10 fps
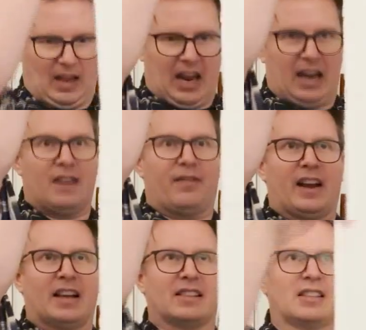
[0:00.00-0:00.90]
and if it
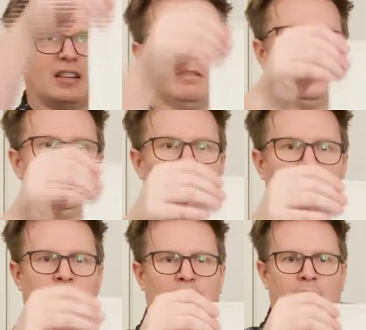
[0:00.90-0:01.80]
has a selvage on
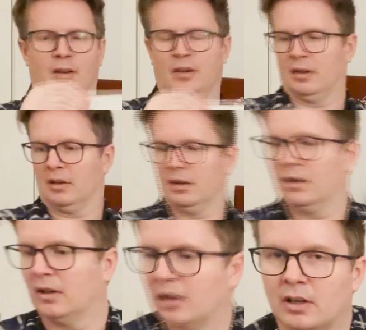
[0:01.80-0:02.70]
it,
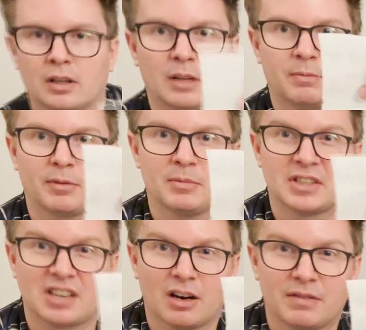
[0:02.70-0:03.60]
clip from the
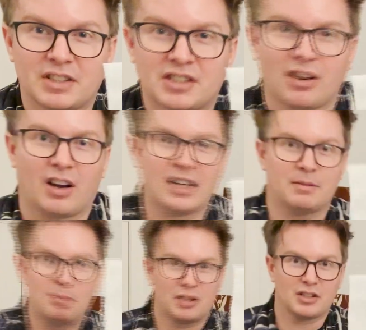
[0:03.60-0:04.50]
selvage
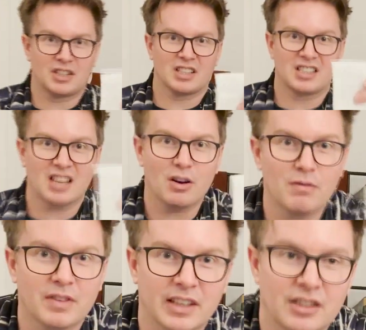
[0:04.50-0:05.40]
side, because the
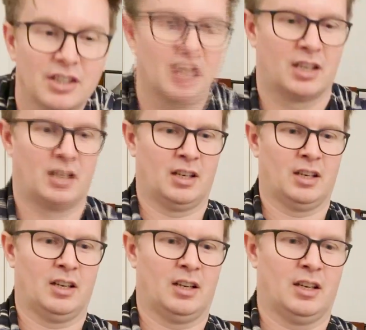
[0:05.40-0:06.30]
selvage
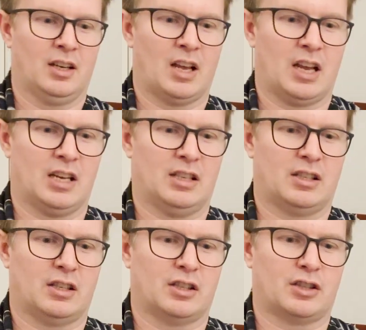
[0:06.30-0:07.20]

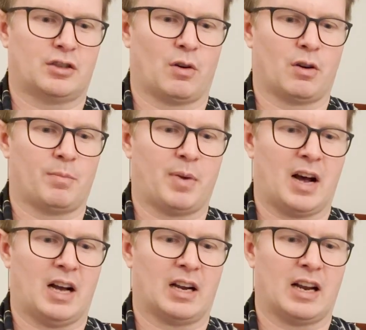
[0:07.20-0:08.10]
is the stronger
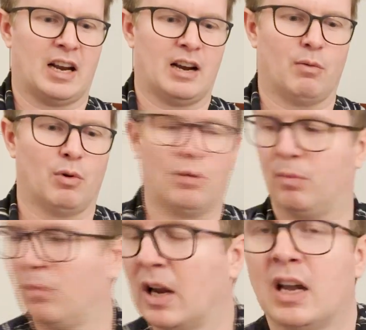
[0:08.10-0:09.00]
part and it will
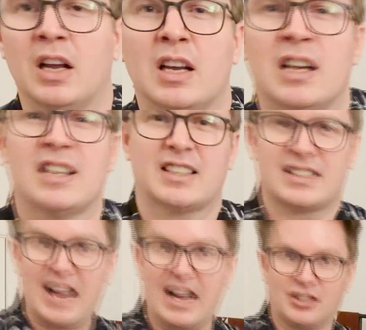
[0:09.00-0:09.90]

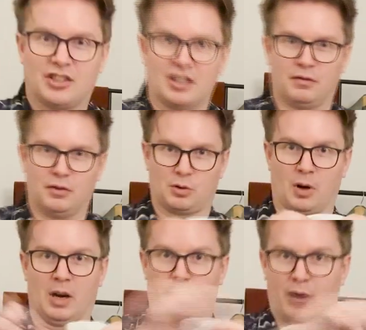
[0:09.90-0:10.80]
catch if you
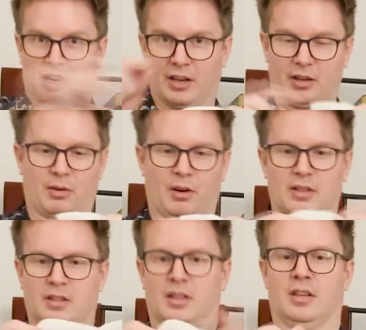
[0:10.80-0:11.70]
try and break it
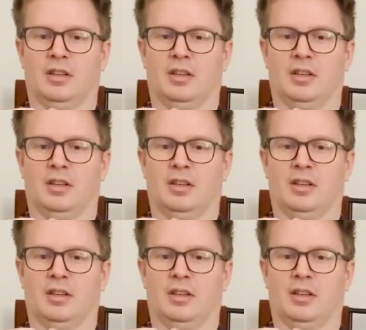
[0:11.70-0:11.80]
across.